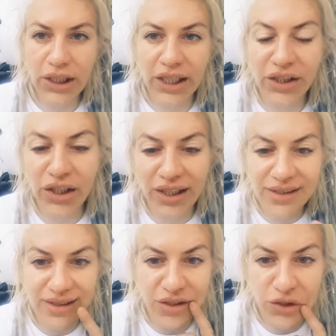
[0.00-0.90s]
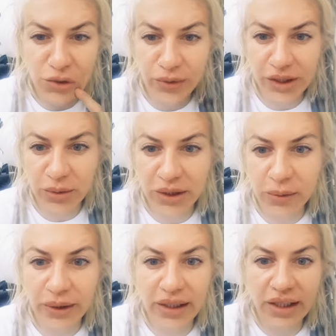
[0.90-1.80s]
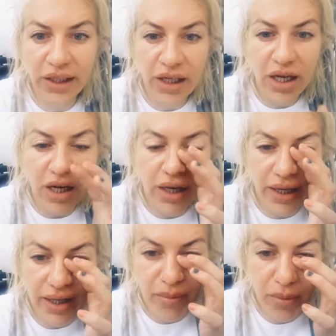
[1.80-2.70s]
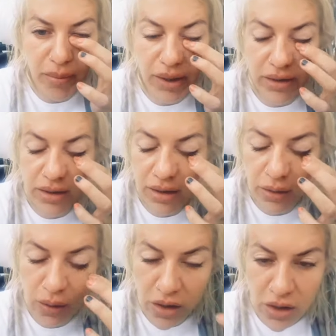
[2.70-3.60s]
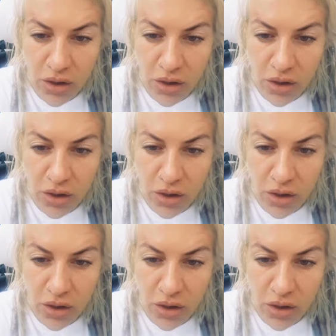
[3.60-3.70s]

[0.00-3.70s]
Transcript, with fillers: Hey guys, just really, really quick. I am in Pisco.